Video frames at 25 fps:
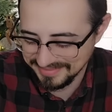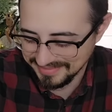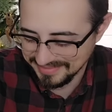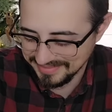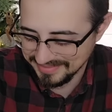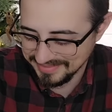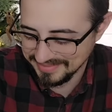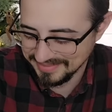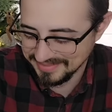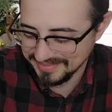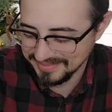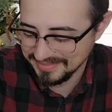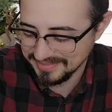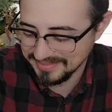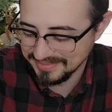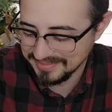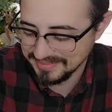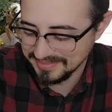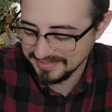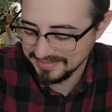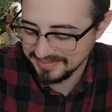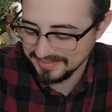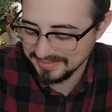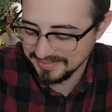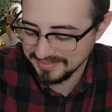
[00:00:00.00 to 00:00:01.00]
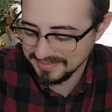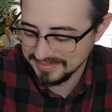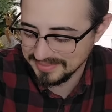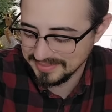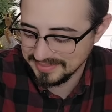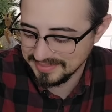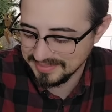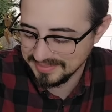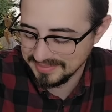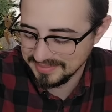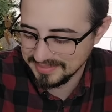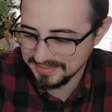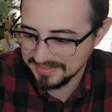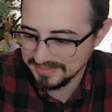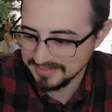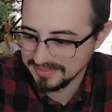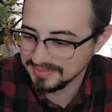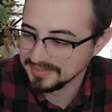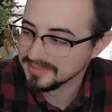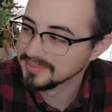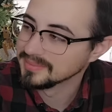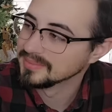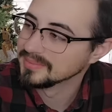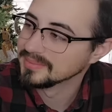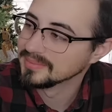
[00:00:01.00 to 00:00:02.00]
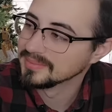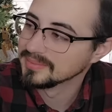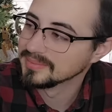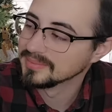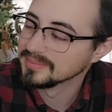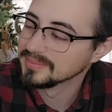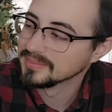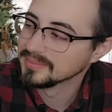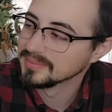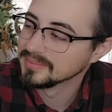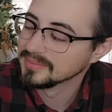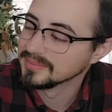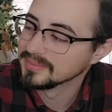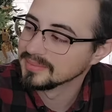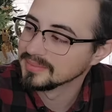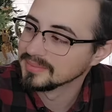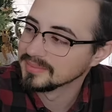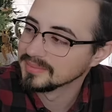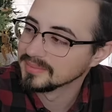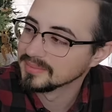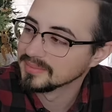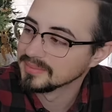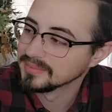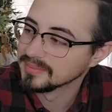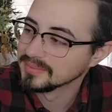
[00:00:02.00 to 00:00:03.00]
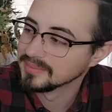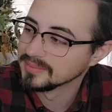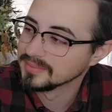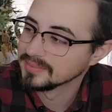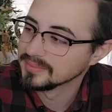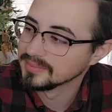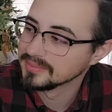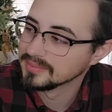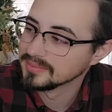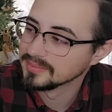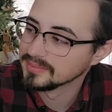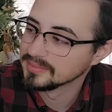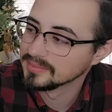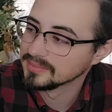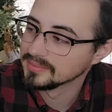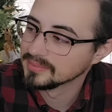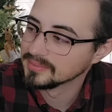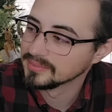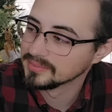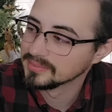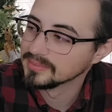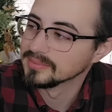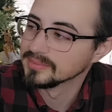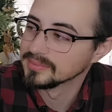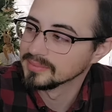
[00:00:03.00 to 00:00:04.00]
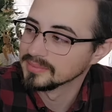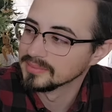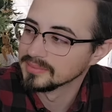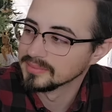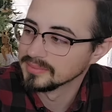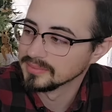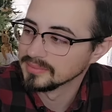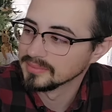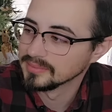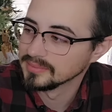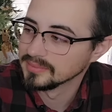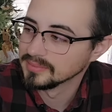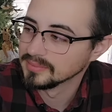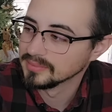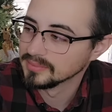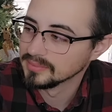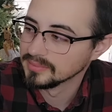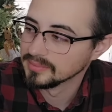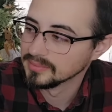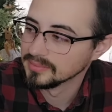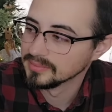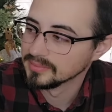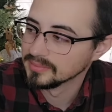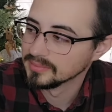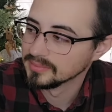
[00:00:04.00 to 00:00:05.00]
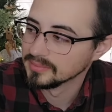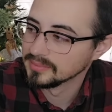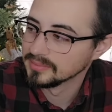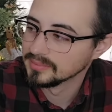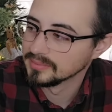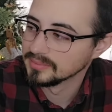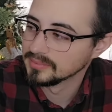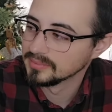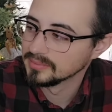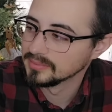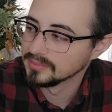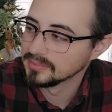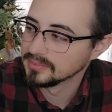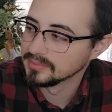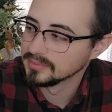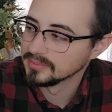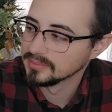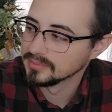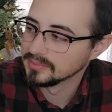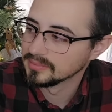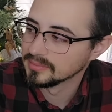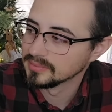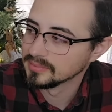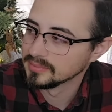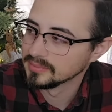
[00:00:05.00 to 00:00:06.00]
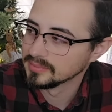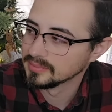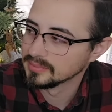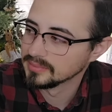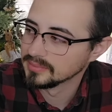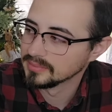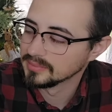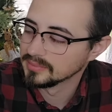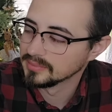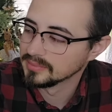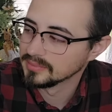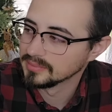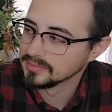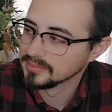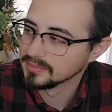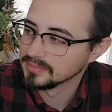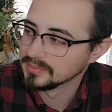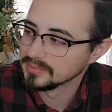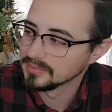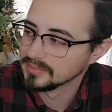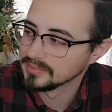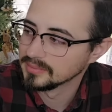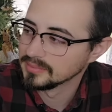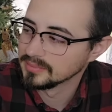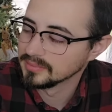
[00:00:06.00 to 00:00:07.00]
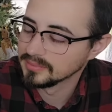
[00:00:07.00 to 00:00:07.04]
The person shown says nothing.